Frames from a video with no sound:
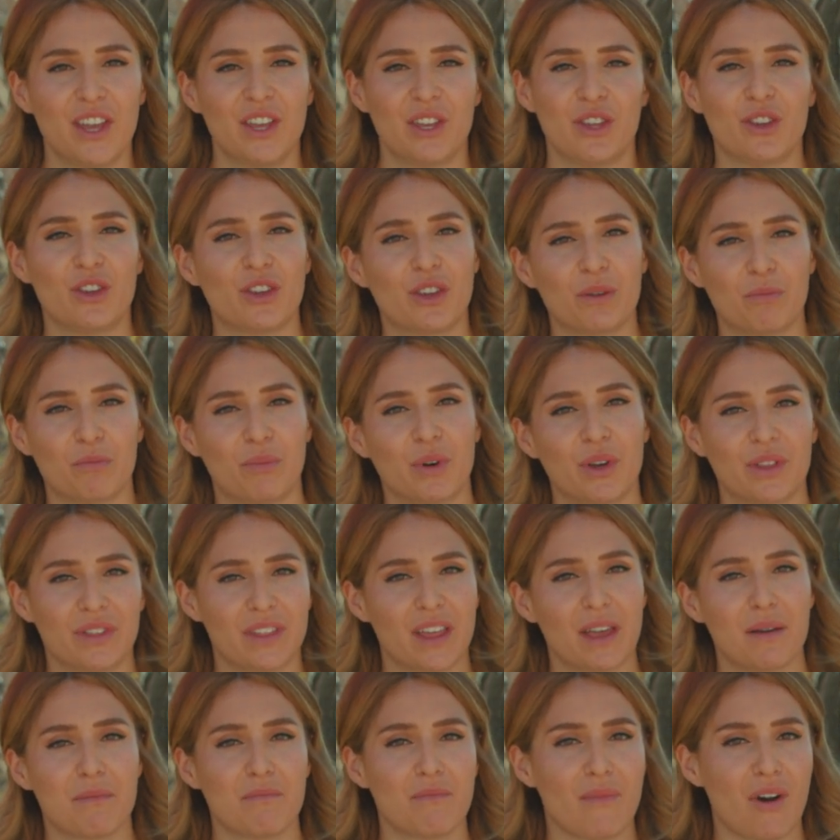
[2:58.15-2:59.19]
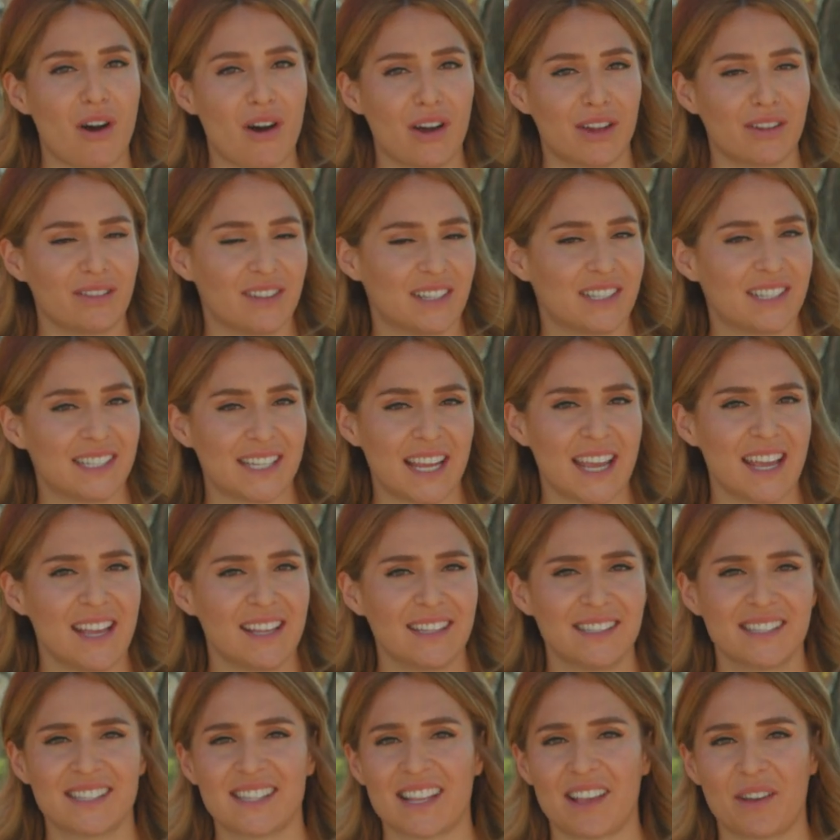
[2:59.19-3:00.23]
You can put them on the
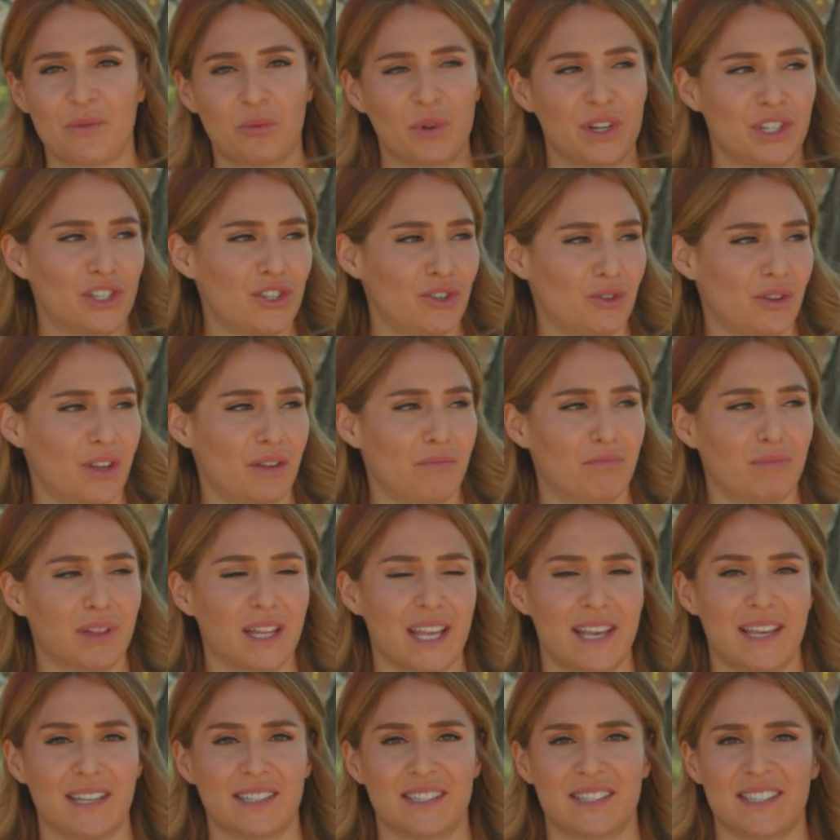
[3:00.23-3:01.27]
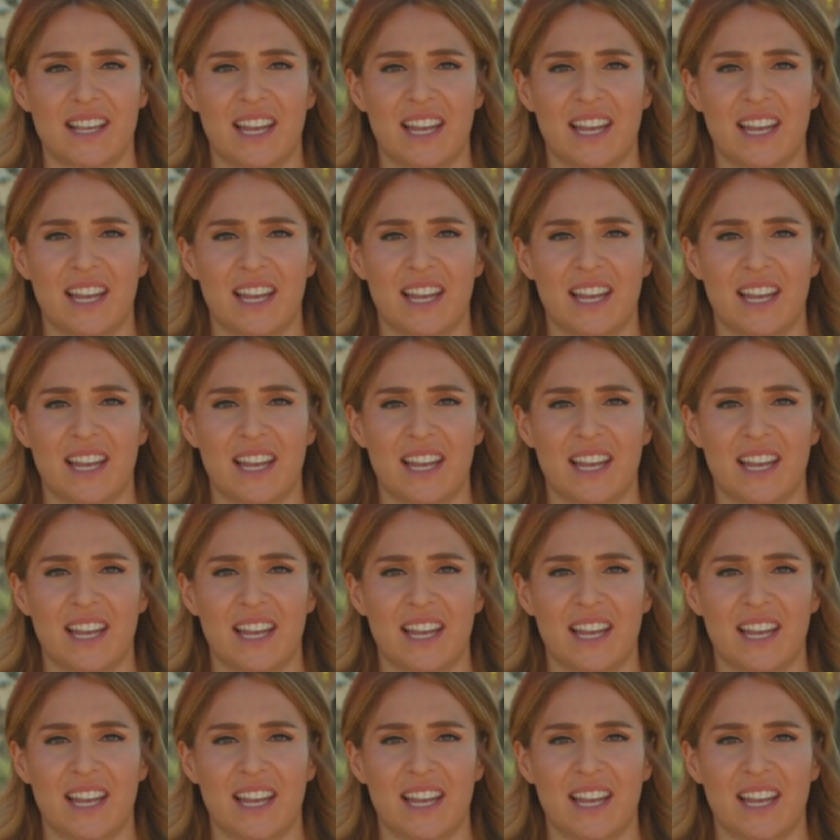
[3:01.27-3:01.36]
stands, which you can place